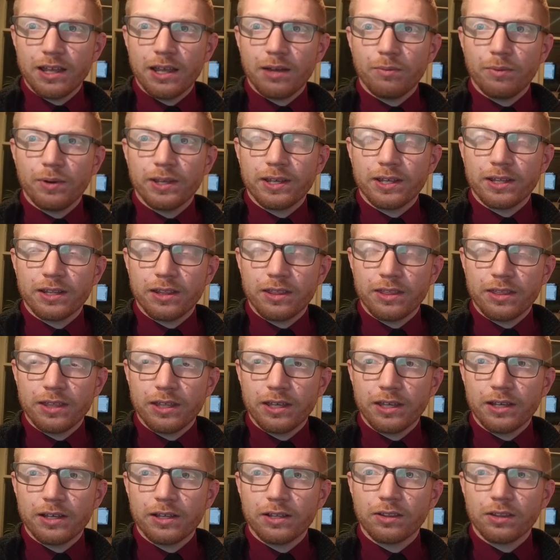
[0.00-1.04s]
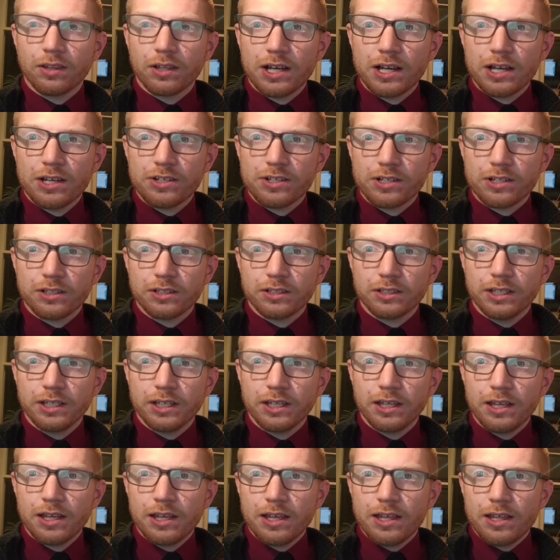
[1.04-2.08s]
and we can think
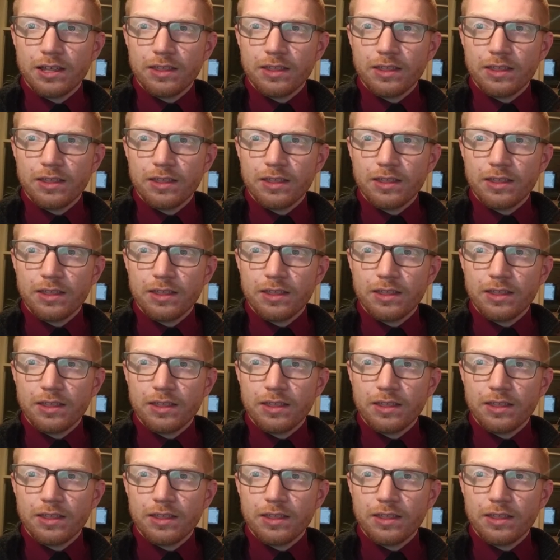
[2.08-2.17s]
logically,